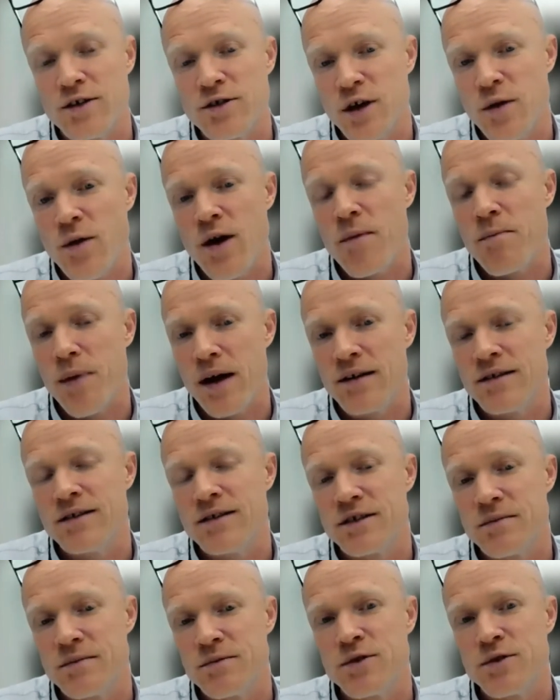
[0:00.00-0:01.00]
so a
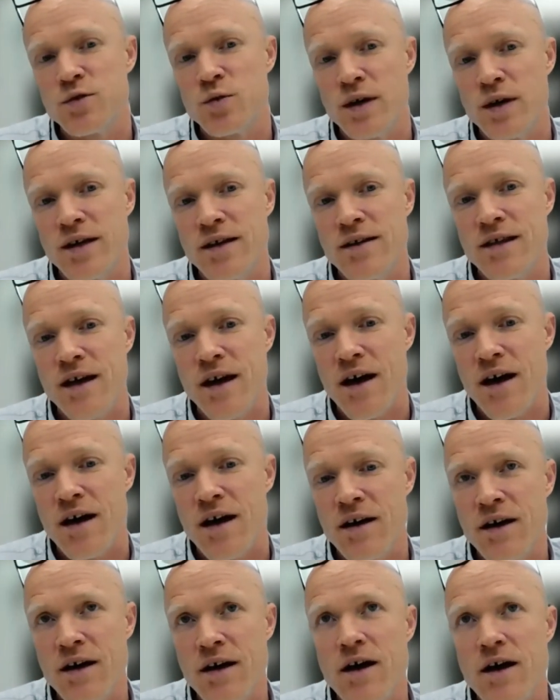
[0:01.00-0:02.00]
balance in between
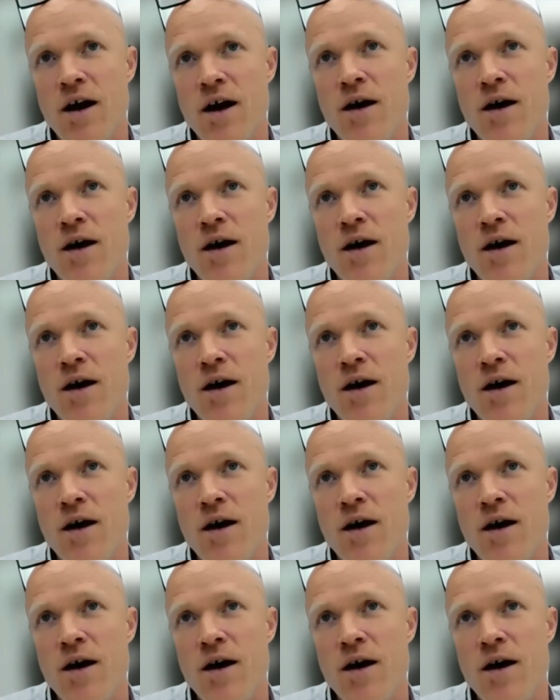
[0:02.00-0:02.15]
there.